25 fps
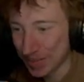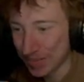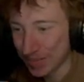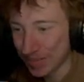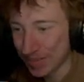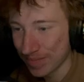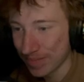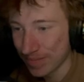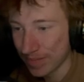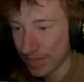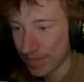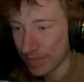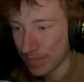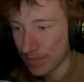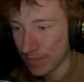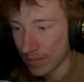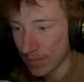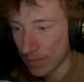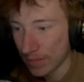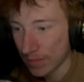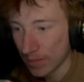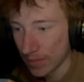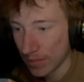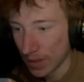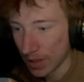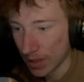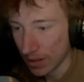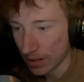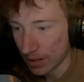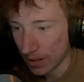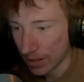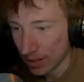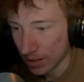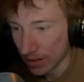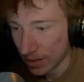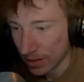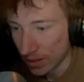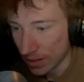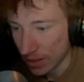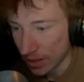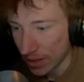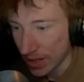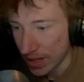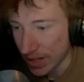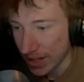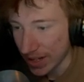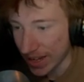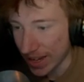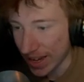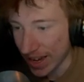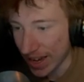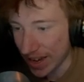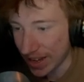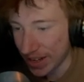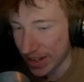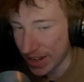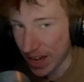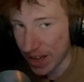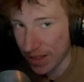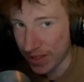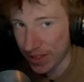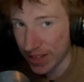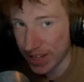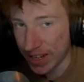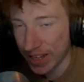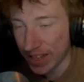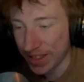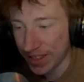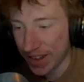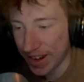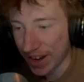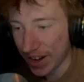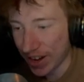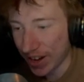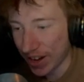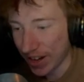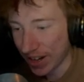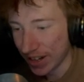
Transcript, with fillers: in here at all? Yeah, nothing in there.